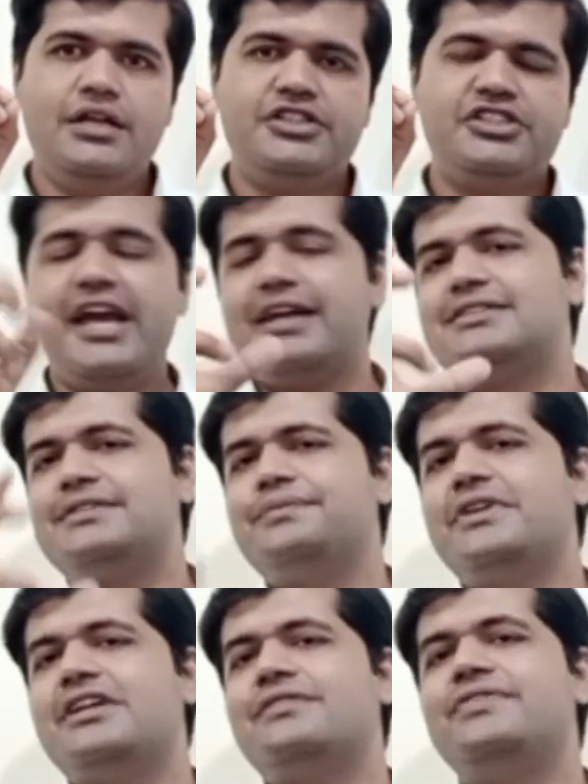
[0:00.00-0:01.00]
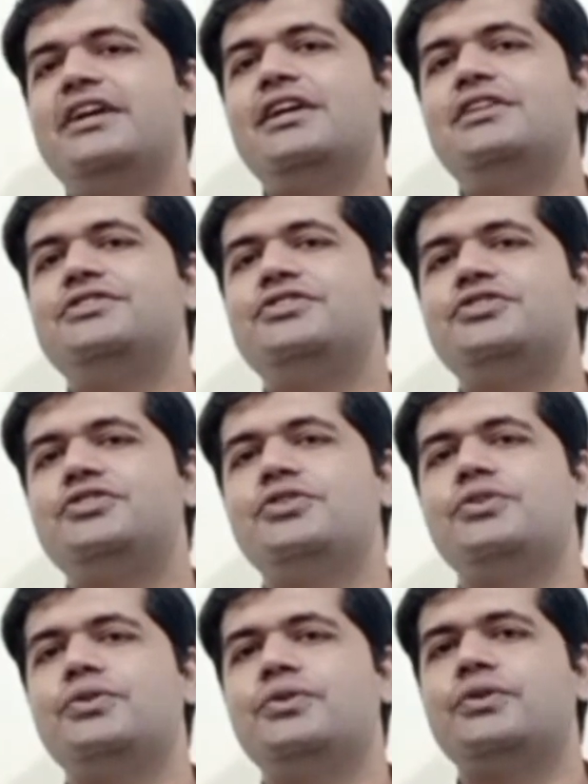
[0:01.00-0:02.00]
Shakespeare fails
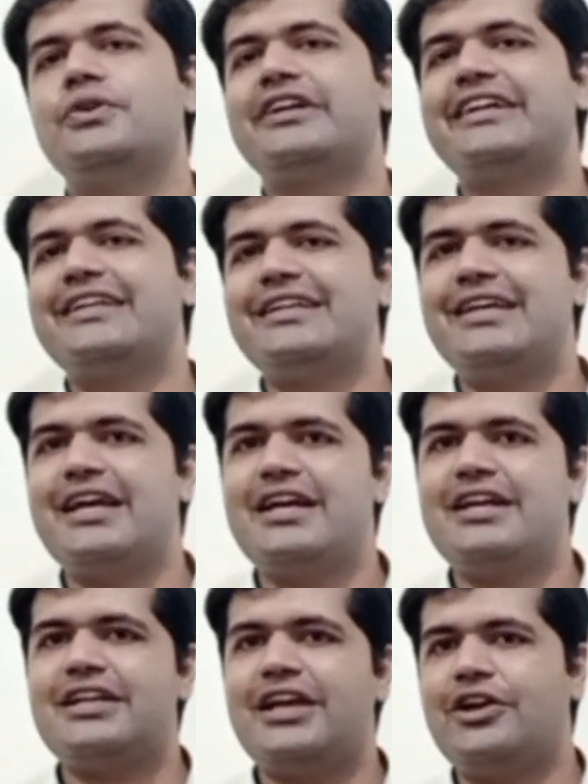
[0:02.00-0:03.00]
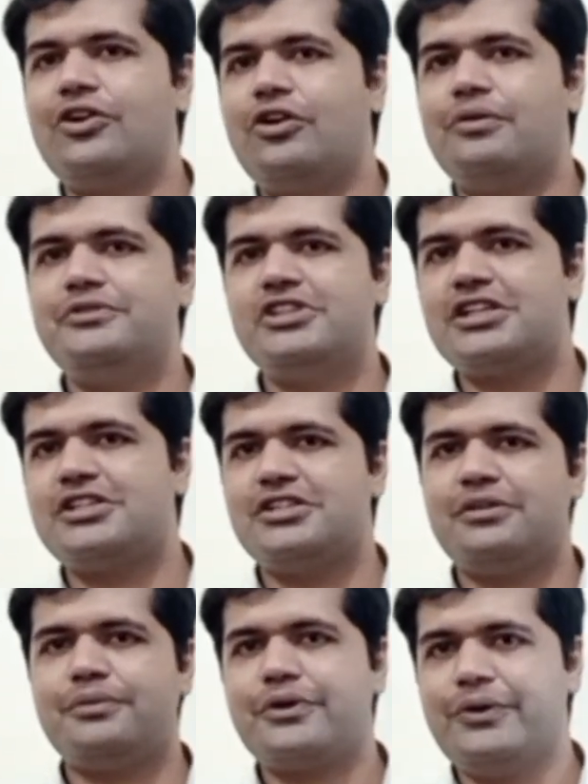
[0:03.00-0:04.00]
to create an
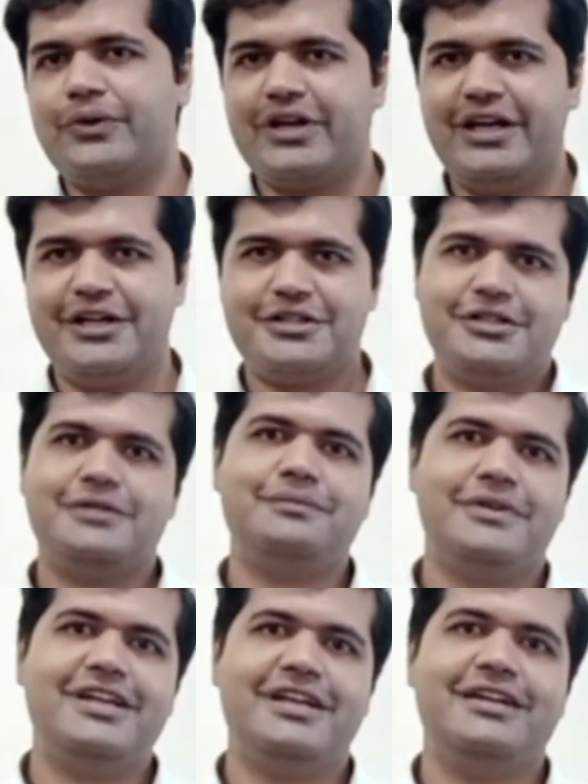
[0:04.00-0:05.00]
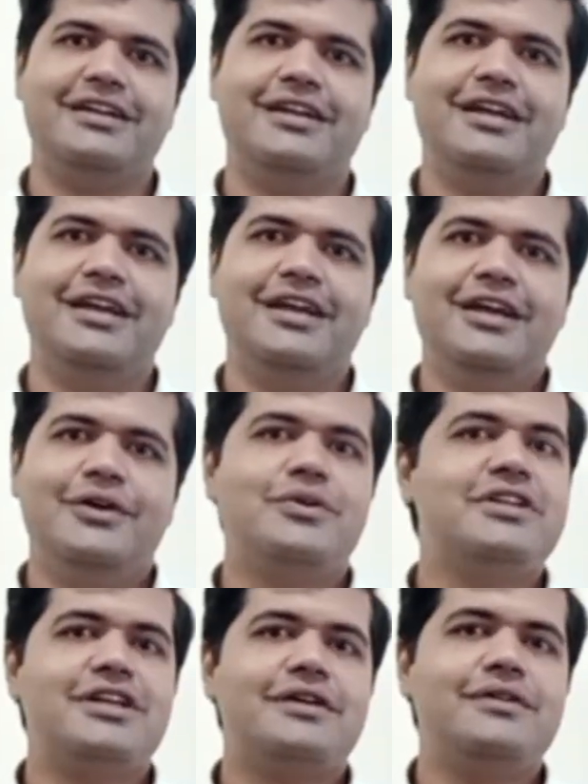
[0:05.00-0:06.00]
objective correlative in
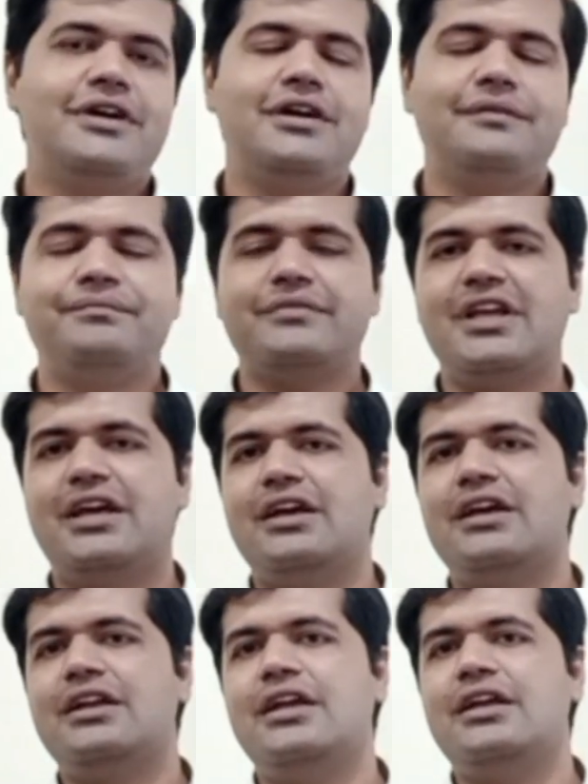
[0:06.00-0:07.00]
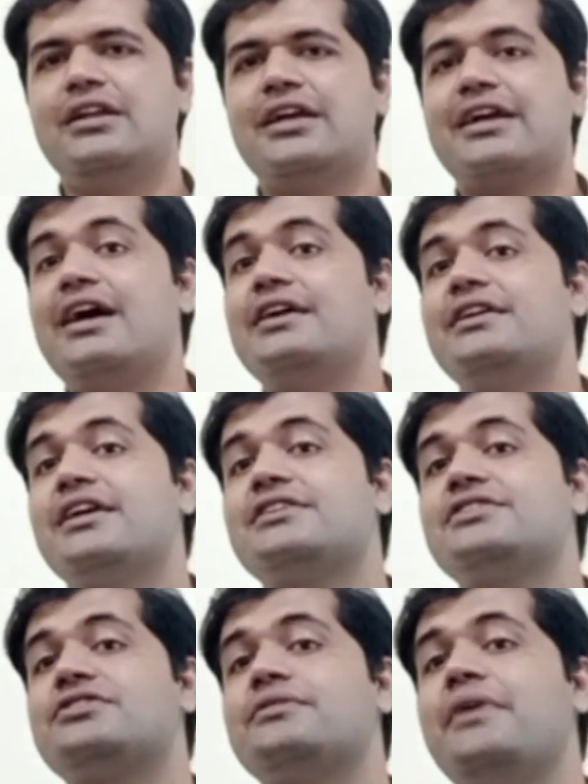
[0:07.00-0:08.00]
the
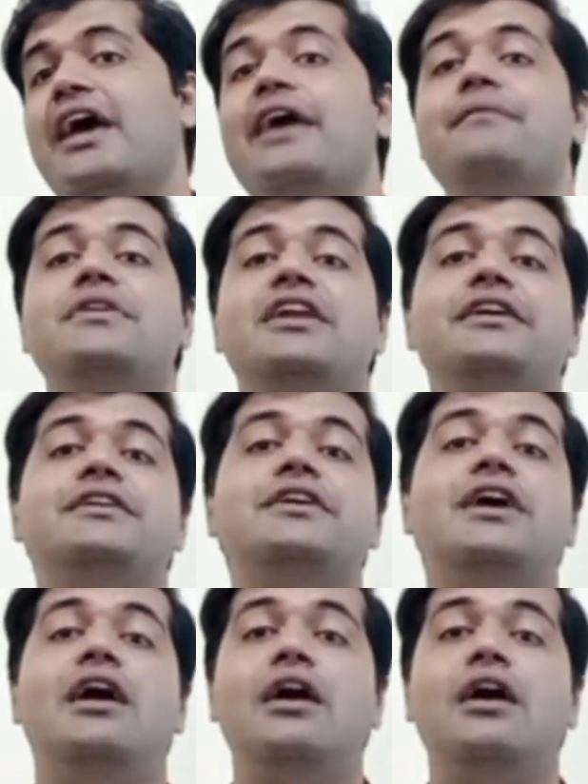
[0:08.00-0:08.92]
context of Hamlet.